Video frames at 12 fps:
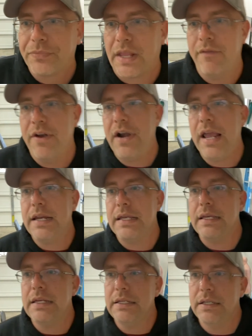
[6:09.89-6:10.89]
I've never had
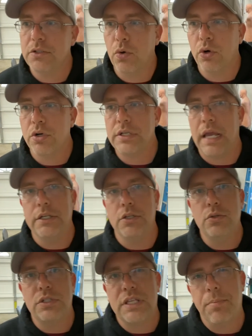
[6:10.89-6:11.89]
eating disorders. I
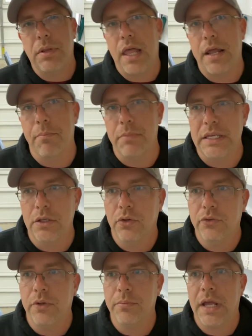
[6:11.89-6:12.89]
do skip a lot of
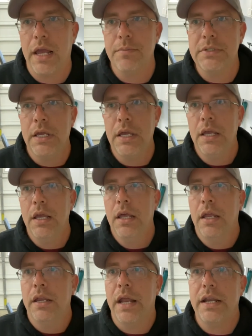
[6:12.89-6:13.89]
meals sometimes,
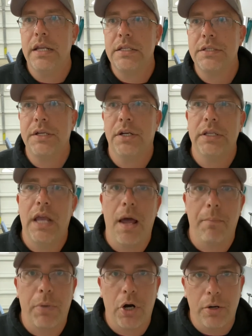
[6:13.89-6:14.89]
not necessarily
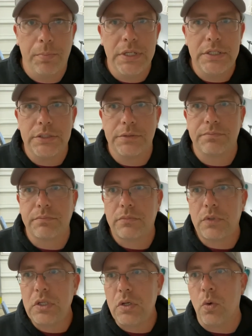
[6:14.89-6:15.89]
on purpose,
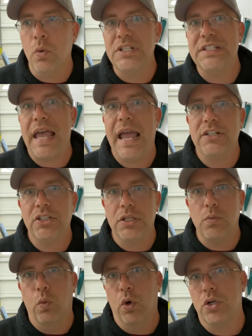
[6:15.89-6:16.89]
which is actually
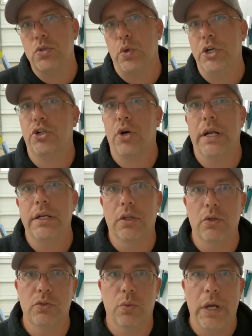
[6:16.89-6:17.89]
worse when you're trying to
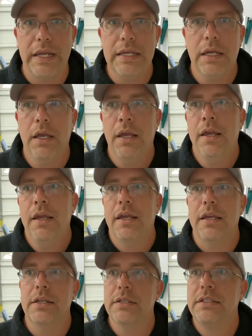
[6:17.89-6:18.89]
lose weight,
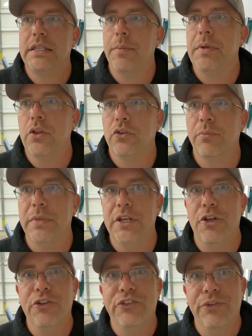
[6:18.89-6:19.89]
is skipping those
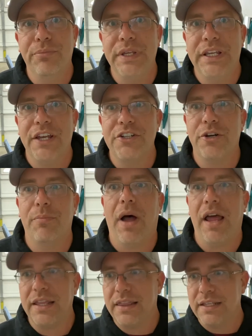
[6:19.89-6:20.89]
meals because your
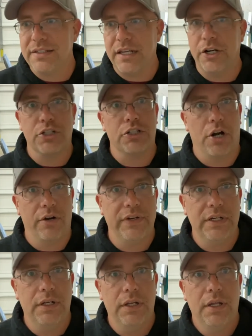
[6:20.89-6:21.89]
body thinks that you're
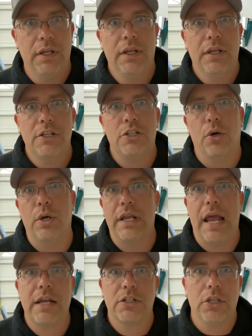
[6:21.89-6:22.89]
starving. So it
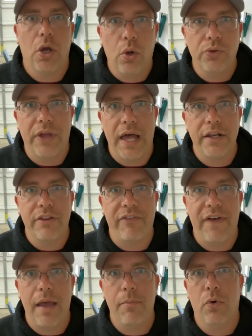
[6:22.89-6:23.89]
actually holds on to the
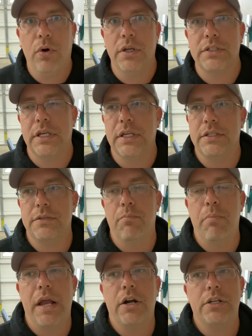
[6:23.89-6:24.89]
fat more. It's
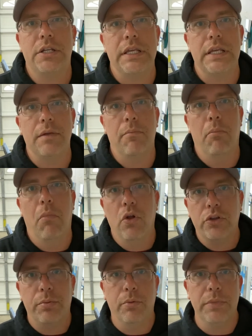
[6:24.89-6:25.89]
better to eat
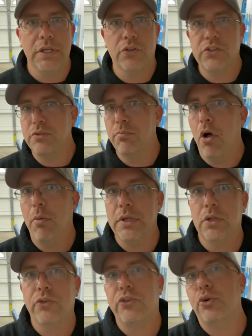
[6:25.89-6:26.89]
multiple meals, small
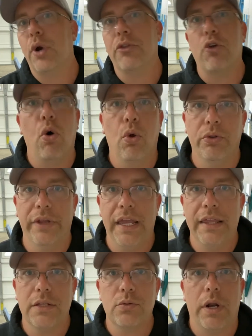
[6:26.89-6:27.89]
meals throughout the whole day.
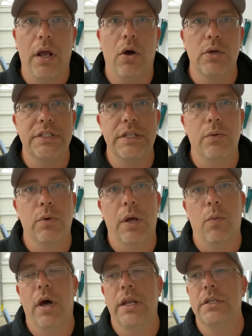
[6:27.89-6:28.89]
That's what I always did when I
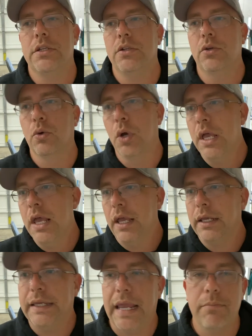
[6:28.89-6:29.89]
wanted to
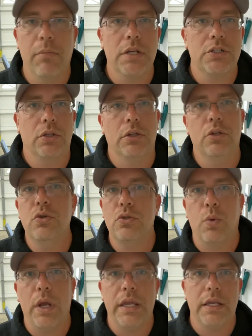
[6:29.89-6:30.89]
gain muscle, lose
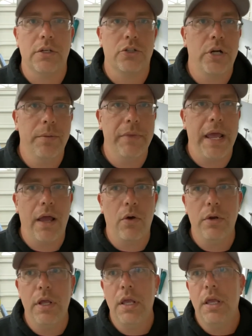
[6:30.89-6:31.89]
weight, and trim
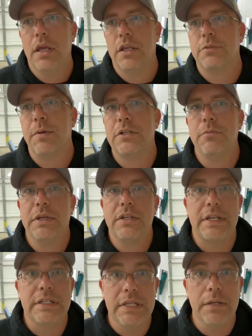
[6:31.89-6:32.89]
down, especially because
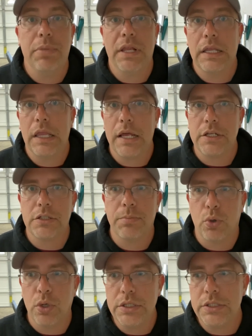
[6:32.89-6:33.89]
I did play a lot of
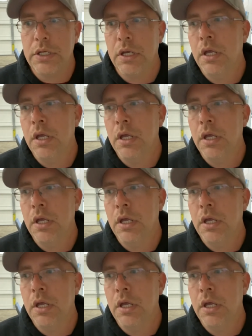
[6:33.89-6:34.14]
sports.